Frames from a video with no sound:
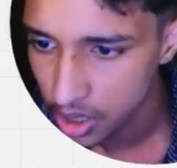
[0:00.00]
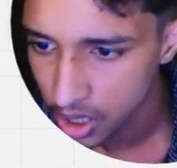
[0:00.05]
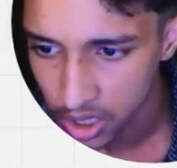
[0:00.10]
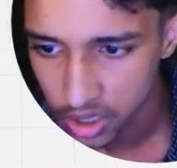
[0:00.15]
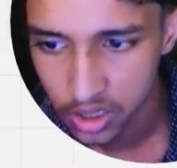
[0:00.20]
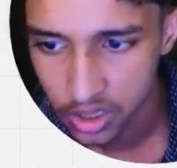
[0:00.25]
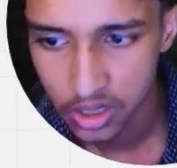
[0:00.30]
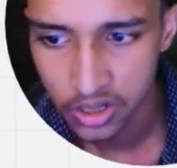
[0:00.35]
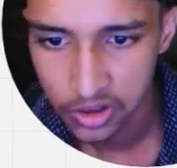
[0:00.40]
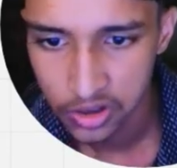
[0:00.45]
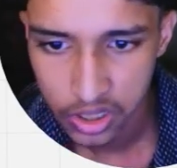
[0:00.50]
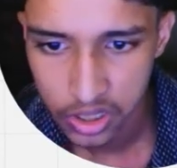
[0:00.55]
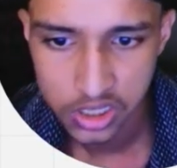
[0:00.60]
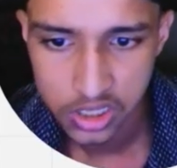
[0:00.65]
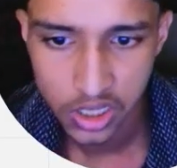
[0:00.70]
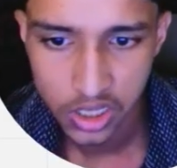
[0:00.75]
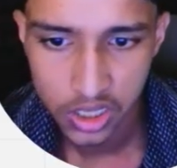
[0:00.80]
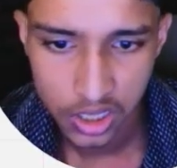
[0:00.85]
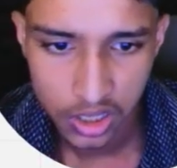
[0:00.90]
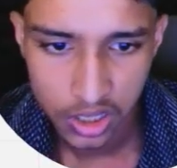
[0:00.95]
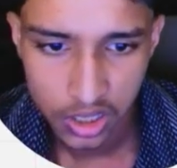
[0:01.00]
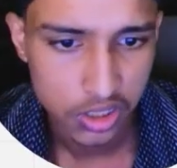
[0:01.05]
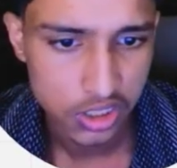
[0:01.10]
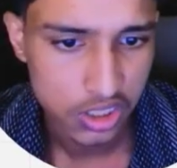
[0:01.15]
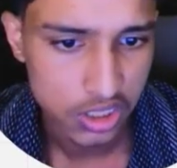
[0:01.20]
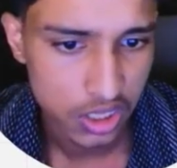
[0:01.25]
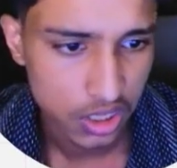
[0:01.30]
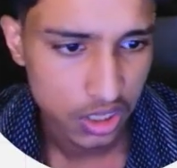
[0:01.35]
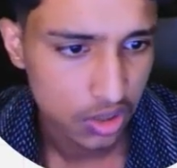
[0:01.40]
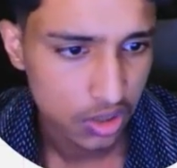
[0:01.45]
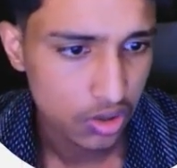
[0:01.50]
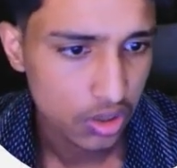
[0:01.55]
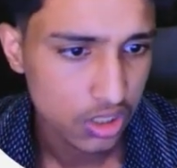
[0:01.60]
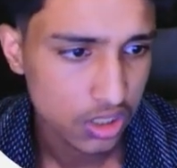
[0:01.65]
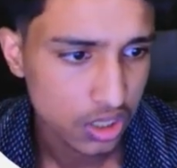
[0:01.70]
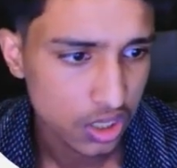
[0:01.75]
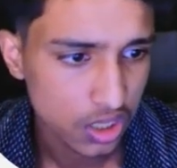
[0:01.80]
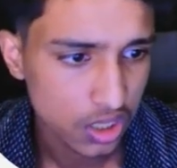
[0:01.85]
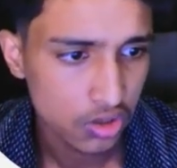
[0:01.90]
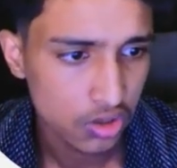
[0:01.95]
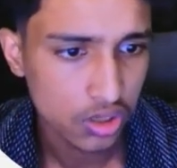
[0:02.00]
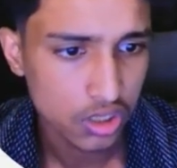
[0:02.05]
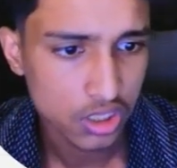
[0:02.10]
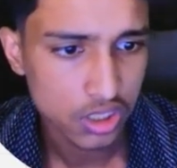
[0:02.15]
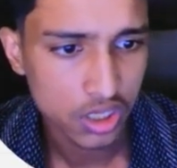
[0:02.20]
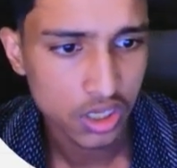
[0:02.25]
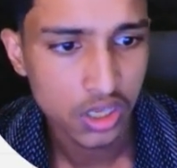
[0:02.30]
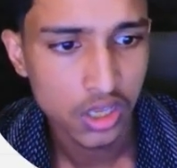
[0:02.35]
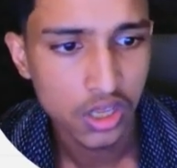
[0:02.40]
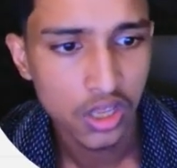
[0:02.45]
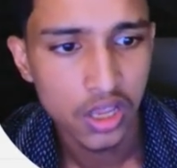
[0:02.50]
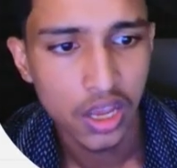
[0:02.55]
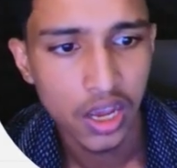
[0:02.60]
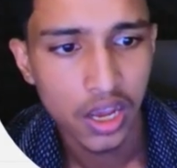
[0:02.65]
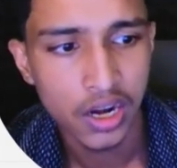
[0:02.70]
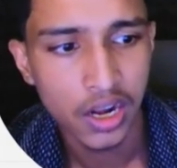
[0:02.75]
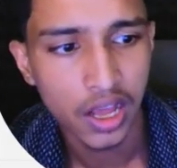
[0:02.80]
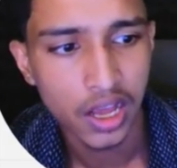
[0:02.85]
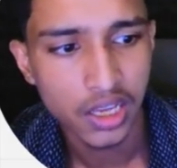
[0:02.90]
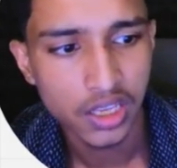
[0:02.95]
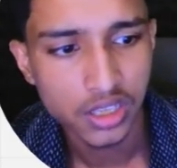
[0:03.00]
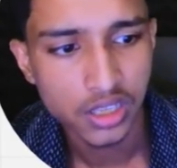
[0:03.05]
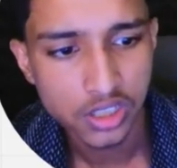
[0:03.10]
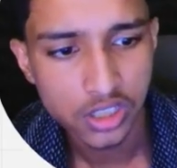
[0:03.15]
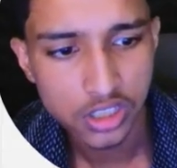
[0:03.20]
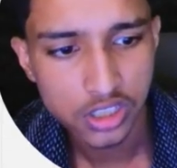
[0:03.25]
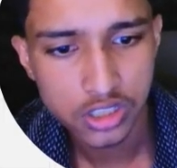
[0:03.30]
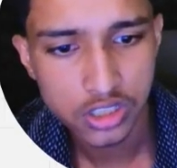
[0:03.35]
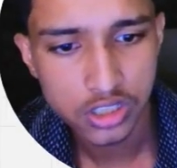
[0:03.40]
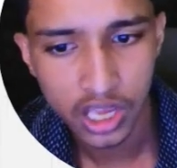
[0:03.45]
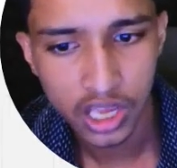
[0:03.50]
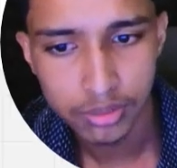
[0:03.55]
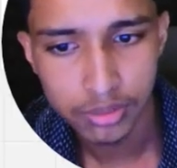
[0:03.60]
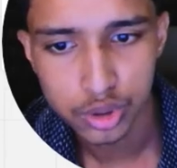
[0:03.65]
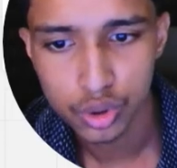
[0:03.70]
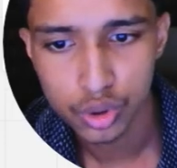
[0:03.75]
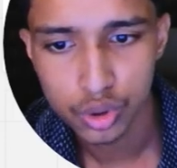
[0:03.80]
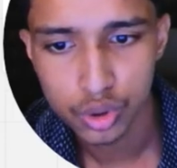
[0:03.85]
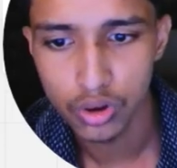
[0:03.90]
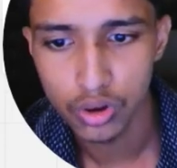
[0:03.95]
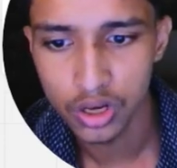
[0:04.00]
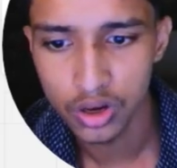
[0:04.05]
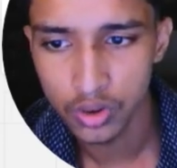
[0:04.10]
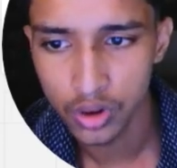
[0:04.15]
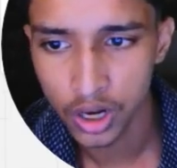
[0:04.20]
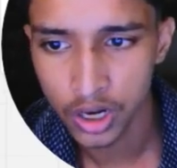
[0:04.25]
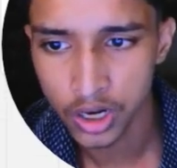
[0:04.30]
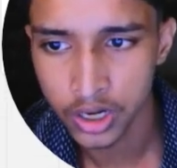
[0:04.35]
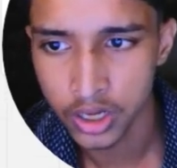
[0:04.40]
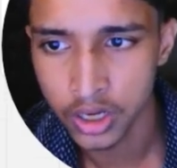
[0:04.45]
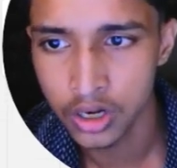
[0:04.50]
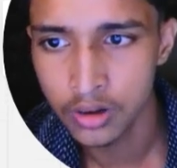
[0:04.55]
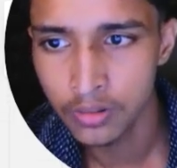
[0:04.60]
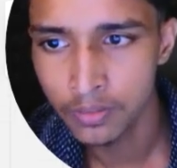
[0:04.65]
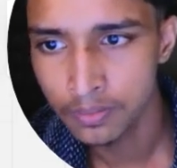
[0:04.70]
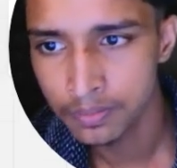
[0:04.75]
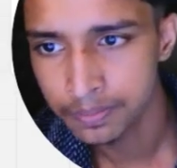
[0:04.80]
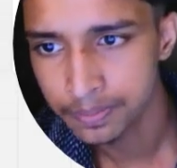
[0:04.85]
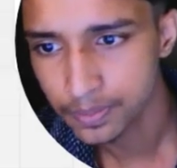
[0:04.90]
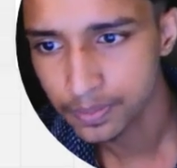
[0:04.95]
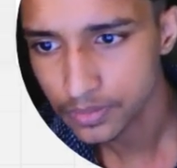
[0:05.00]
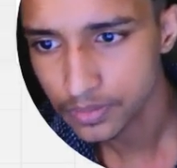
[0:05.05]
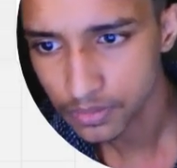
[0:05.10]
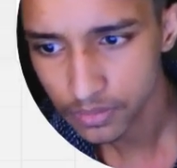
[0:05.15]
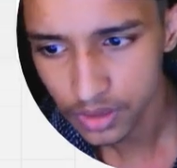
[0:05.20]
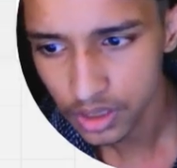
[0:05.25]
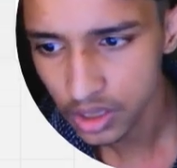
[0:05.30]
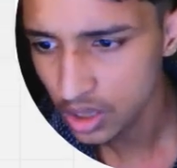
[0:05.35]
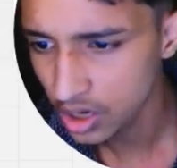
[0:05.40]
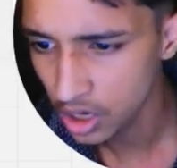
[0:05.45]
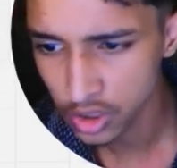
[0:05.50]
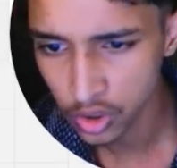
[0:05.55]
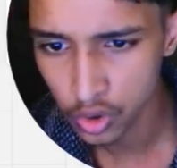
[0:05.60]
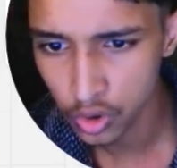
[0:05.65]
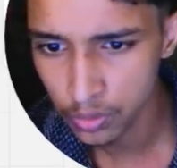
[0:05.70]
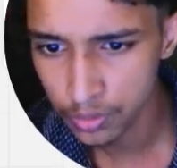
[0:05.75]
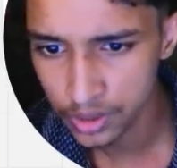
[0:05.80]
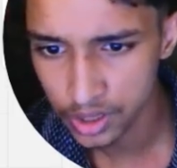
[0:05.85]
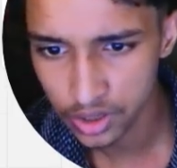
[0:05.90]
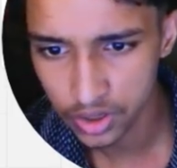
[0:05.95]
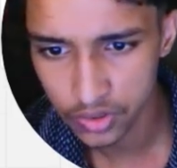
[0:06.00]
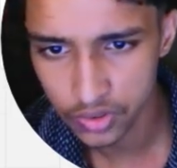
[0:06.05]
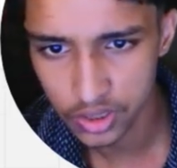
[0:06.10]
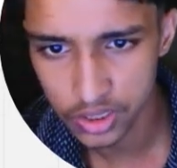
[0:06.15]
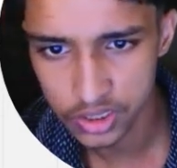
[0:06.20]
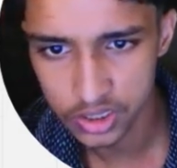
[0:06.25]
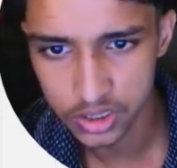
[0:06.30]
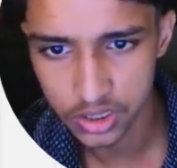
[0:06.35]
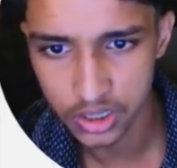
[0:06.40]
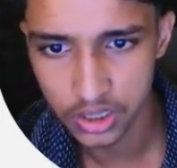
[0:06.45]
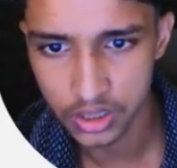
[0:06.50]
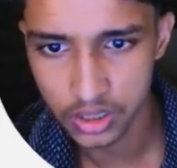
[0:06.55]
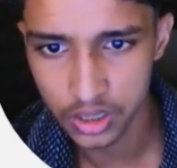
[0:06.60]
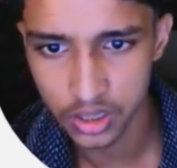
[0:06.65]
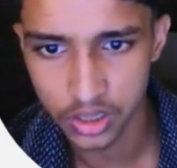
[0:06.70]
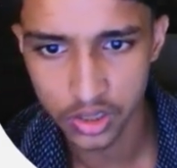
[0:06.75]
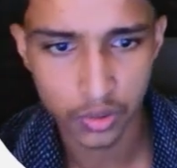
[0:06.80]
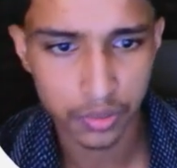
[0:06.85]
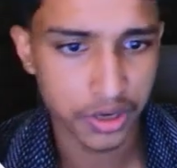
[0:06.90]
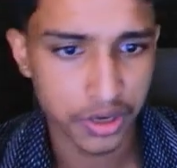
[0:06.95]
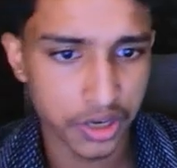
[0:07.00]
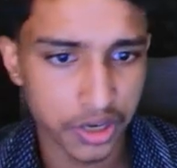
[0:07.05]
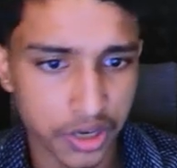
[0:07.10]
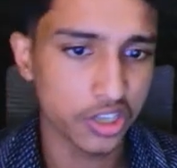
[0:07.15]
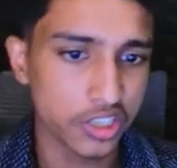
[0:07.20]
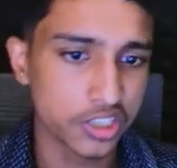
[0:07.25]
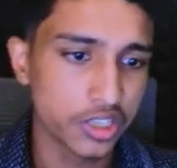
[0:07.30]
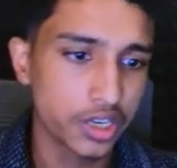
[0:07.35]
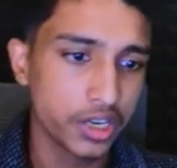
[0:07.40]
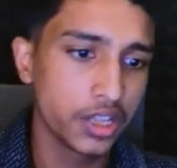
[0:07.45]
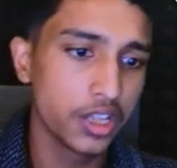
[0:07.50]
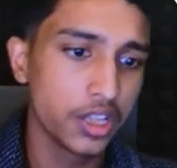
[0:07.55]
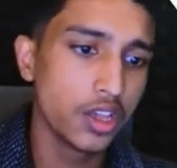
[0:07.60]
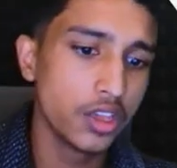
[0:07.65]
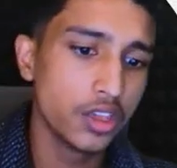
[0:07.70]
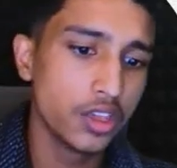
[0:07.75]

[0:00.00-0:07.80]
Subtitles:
Another interested, and I can just keep scrolling right here. Another opener interested, another opener interested.